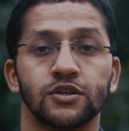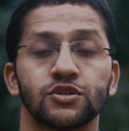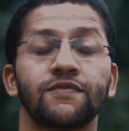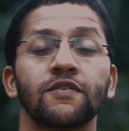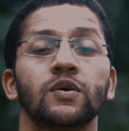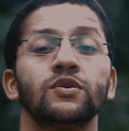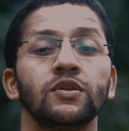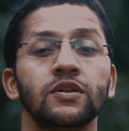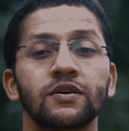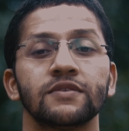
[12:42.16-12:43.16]
so, if you want to
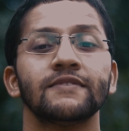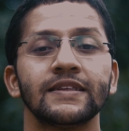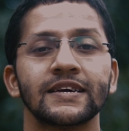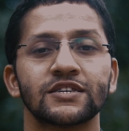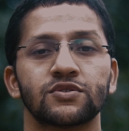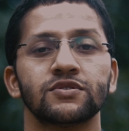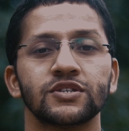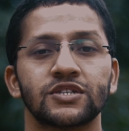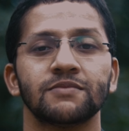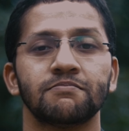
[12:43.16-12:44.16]
learn Vedic
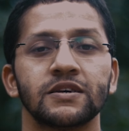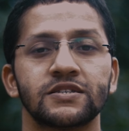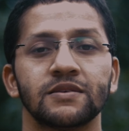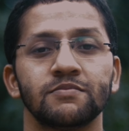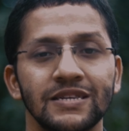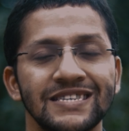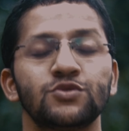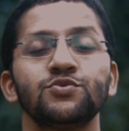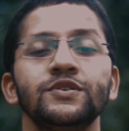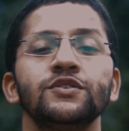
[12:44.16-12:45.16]
astrology step by step, these
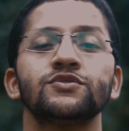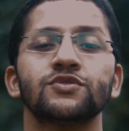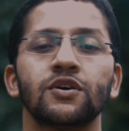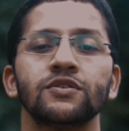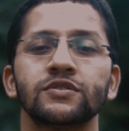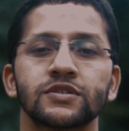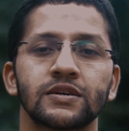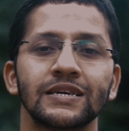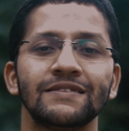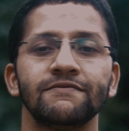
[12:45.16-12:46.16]
two videos on your
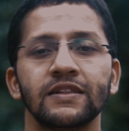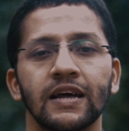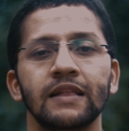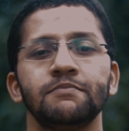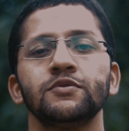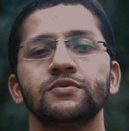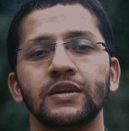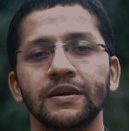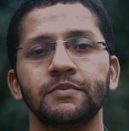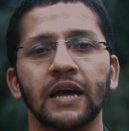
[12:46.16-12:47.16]
screen will help you to
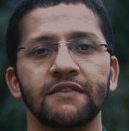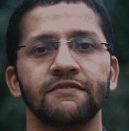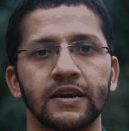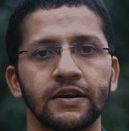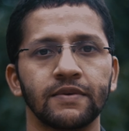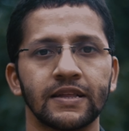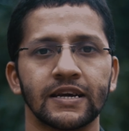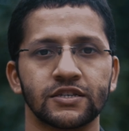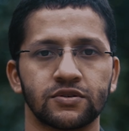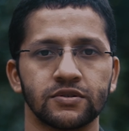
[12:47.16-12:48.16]
deep dive into Vedic
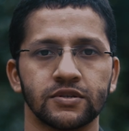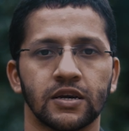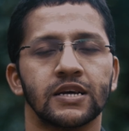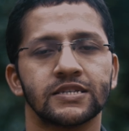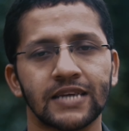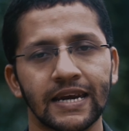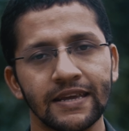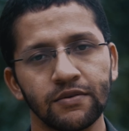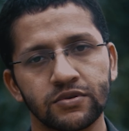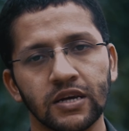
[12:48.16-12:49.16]
astrology,
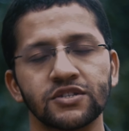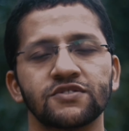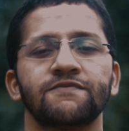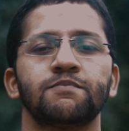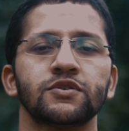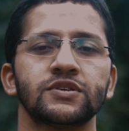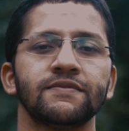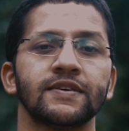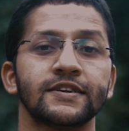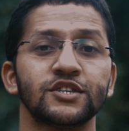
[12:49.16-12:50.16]
sending you tons of
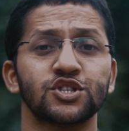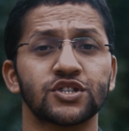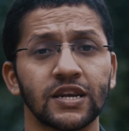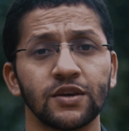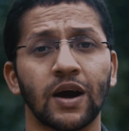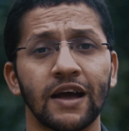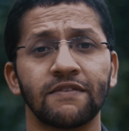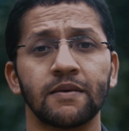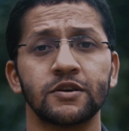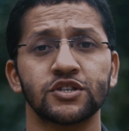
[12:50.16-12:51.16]
positive energy, sending you high
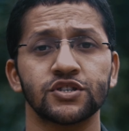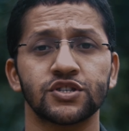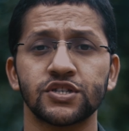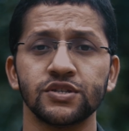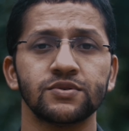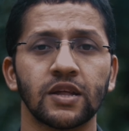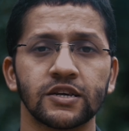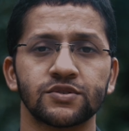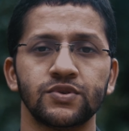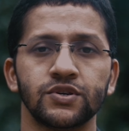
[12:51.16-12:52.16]
vibrations. See you in the
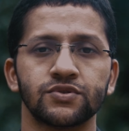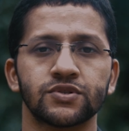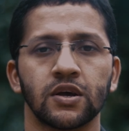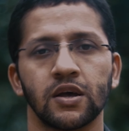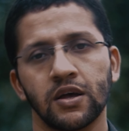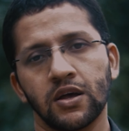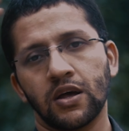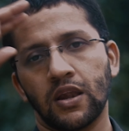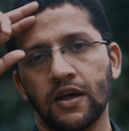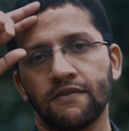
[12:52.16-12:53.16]
next videos.
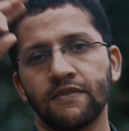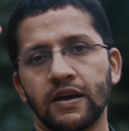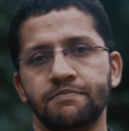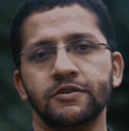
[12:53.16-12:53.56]
Love and